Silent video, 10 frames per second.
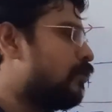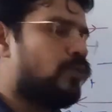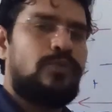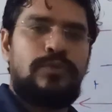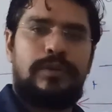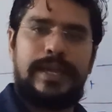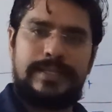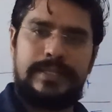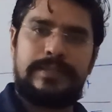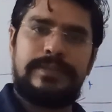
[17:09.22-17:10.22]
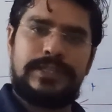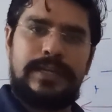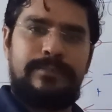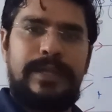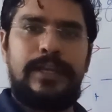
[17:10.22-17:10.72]
two cases which are
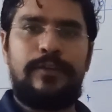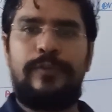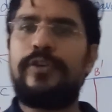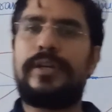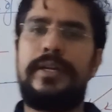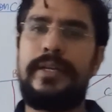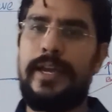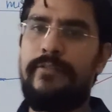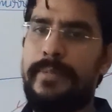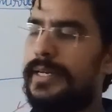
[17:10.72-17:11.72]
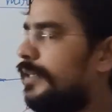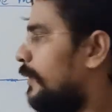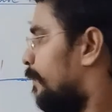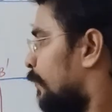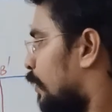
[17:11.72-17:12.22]
remaining for concave mirror.
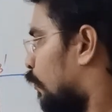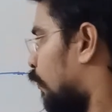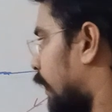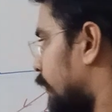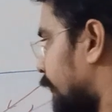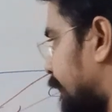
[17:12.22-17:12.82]
One,